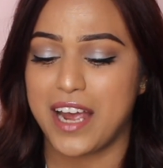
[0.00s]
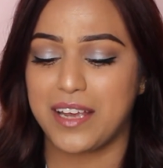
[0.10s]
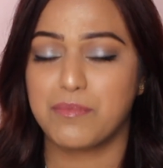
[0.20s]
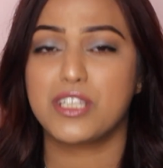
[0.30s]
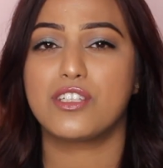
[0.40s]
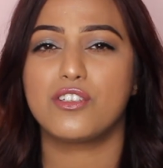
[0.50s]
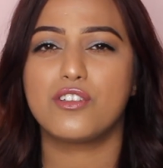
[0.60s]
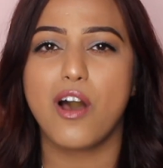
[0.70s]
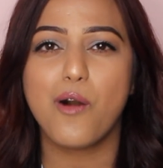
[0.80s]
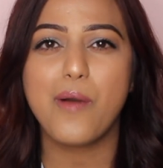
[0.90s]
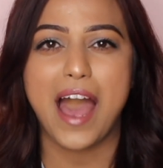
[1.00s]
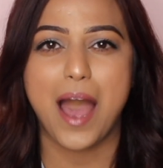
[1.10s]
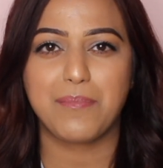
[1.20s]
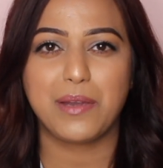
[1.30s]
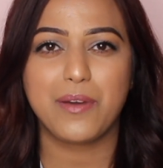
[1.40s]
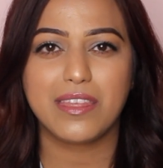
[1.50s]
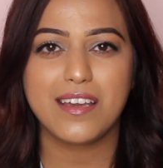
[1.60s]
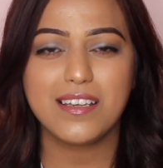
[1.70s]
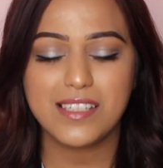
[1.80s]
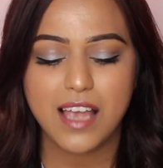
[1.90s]
I am so happy with
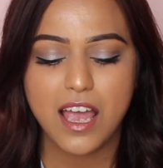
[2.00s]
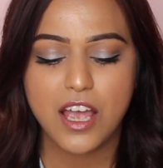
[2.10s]
this.